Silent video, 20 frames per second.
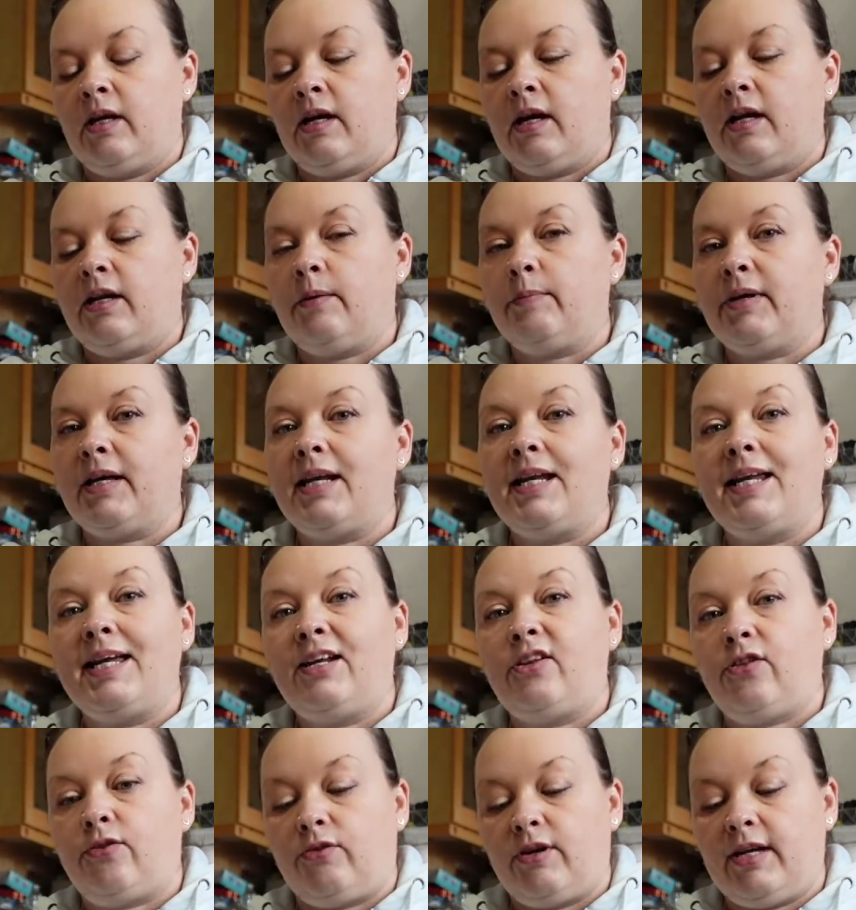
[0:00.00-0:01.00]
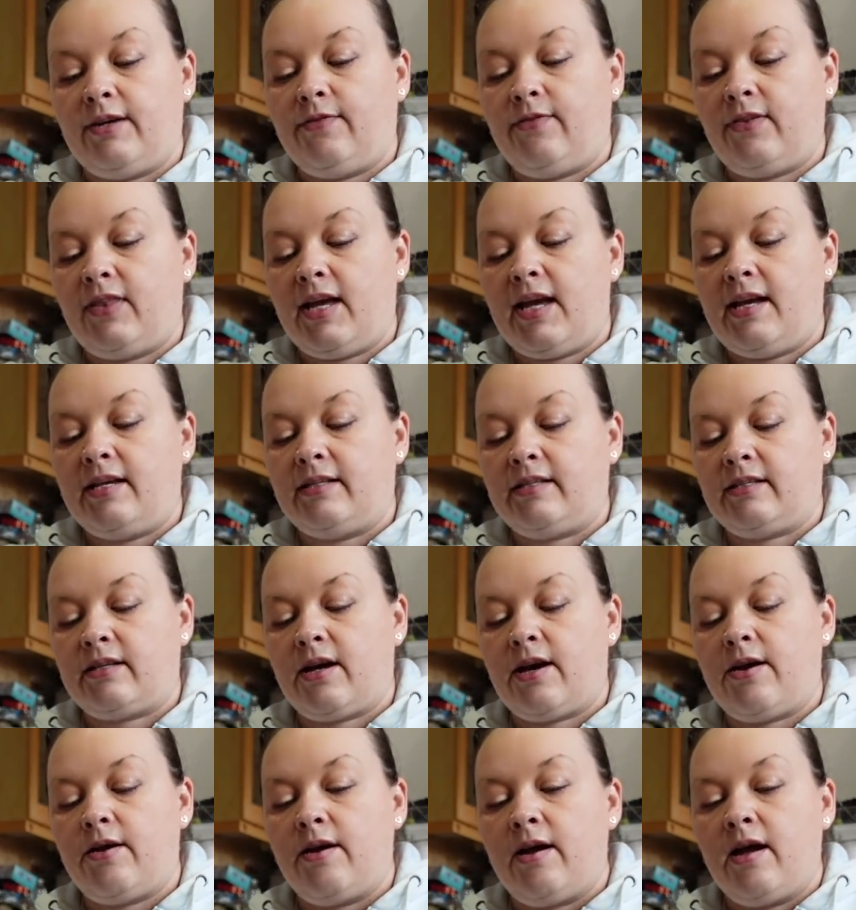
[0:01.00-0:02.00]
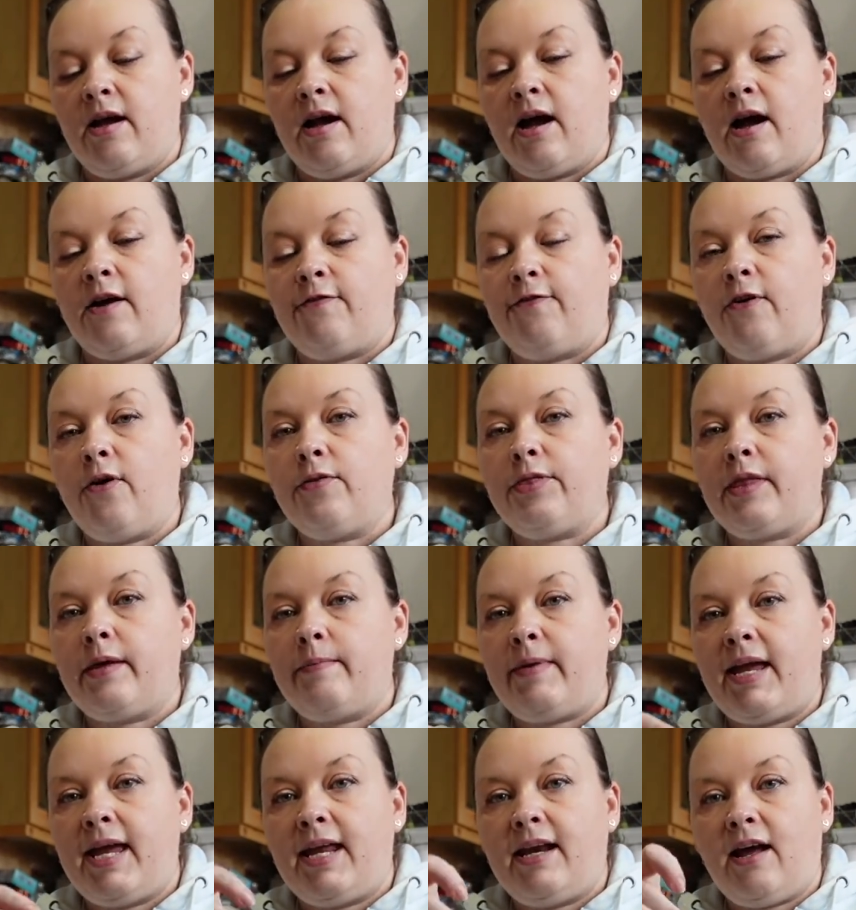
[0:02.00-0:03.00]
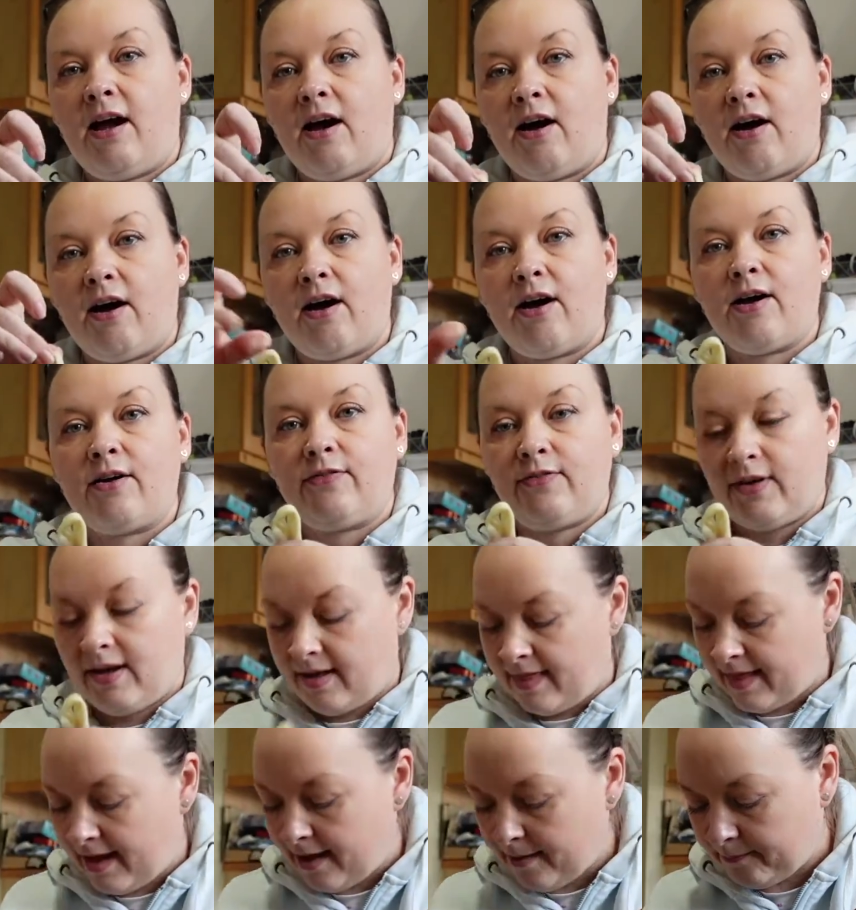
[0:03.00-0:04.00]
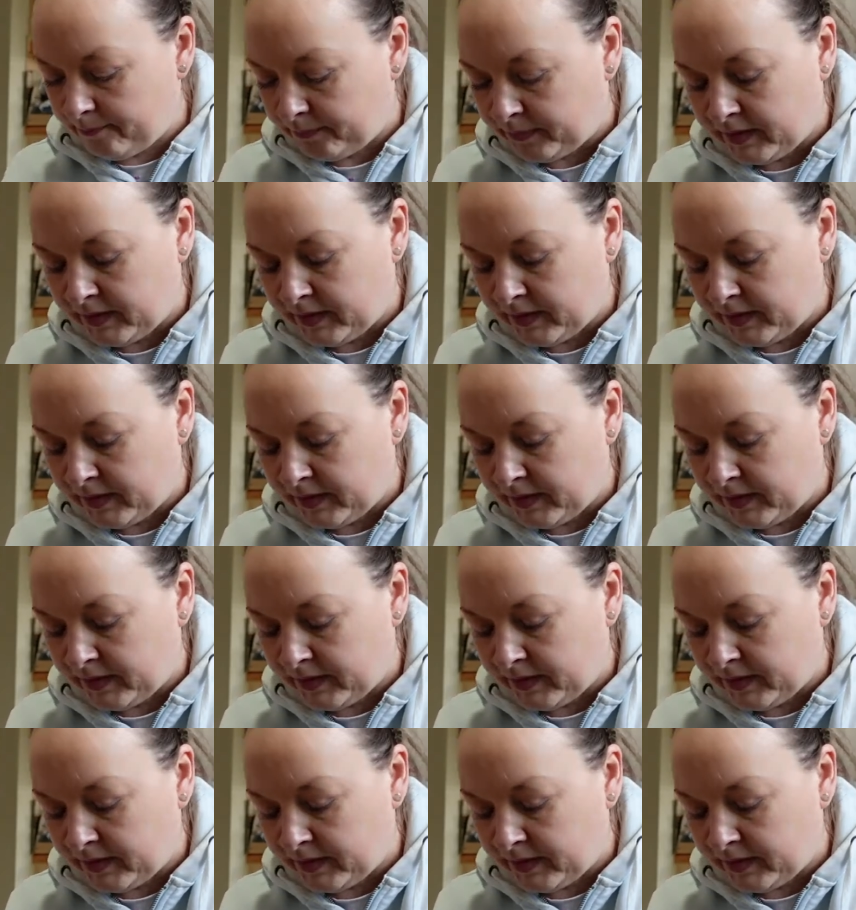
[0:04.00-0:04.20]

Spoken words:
and I'm going to need 3 for this. So I fold them in half like that,